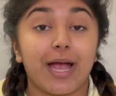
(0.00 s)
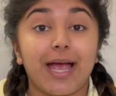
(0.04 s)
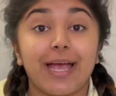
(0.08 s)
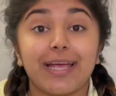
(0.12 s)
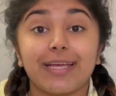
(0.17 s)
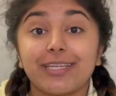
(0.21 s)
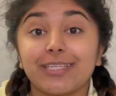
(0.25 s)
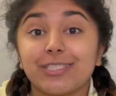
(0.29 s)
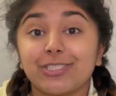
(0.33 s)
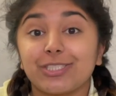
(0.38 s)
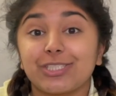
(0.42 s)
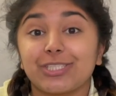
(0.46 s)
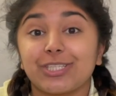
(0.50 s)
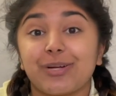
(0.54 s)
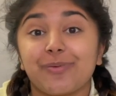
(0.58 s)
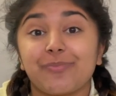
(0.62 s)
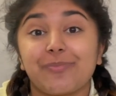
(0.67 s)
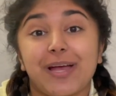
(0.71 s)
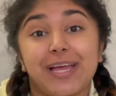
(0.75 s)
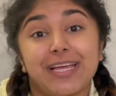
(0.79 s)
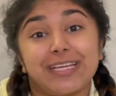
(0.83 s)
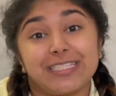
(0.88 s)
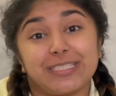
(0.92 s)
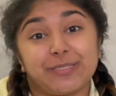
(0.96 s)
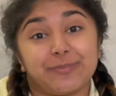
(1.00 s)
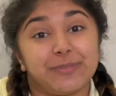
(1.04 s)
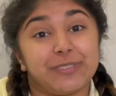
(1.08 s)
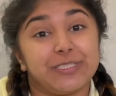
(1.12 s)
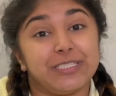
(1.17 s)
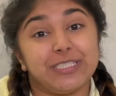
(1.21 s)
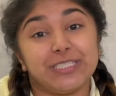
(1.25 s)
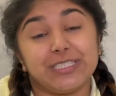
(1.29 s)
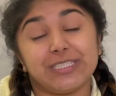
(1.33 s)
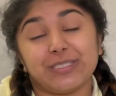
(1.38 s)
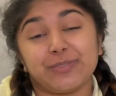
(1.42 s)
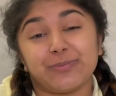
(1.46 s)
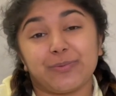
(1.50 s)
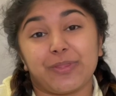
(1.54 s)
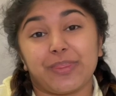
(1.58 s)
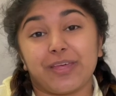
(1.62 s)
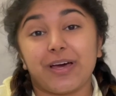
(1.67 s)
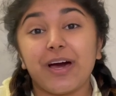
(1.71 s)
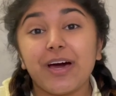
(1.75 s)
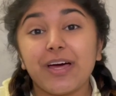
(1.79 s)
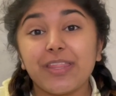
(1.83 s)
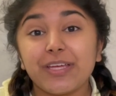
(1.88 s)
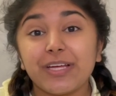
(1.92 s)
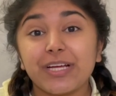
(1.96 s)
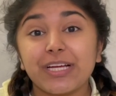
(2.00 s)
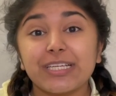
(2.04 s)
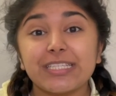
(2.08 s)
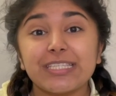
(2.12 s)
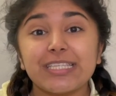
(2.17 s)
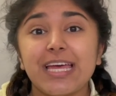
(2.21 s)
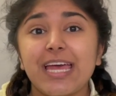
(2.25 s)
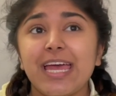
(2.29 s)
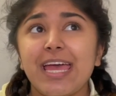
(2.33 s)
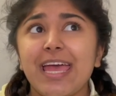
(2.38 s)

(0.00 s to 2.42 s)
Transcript: I can share my experience with others